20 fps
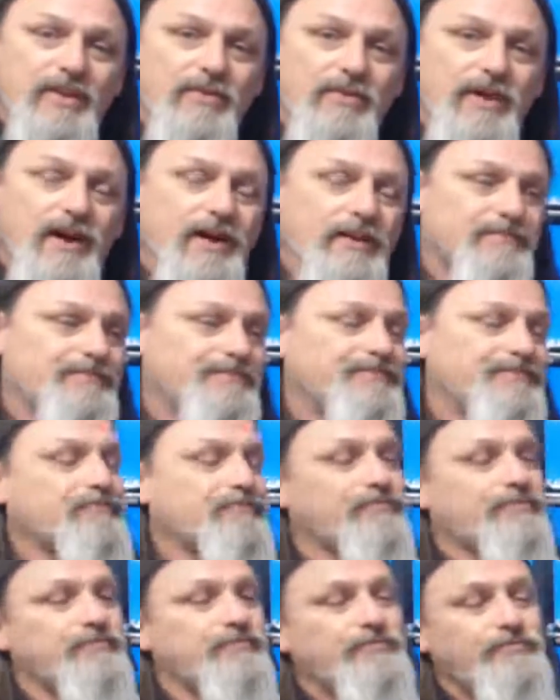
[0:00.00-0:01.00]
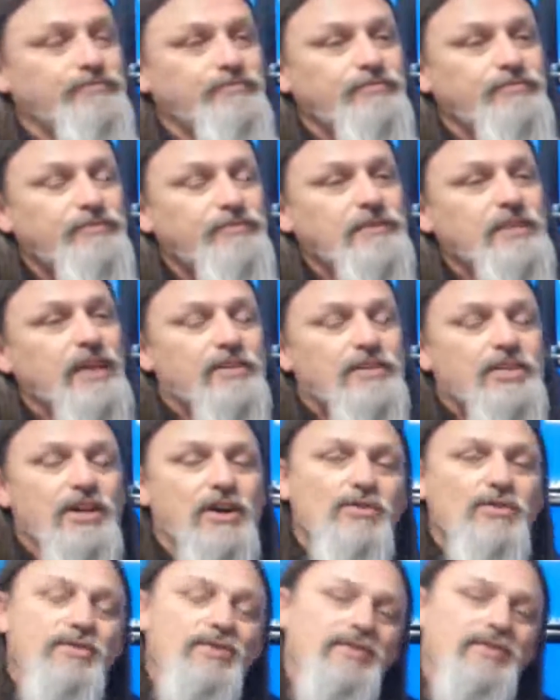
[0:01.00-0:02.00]
right?
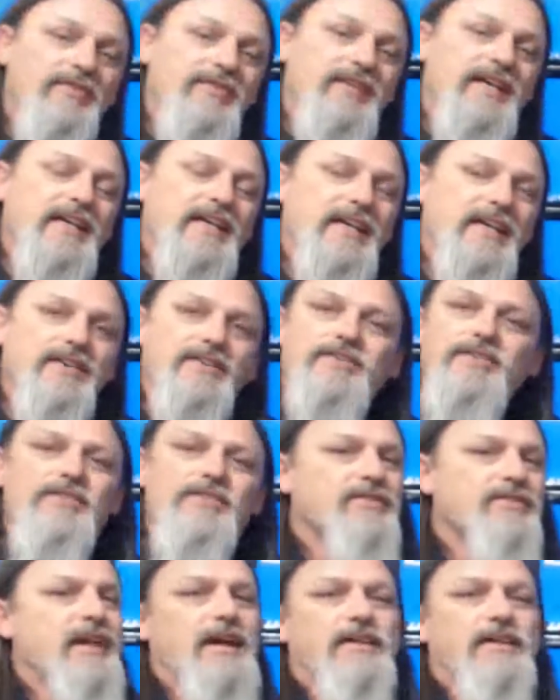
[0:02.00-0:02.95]
So the thing is, there's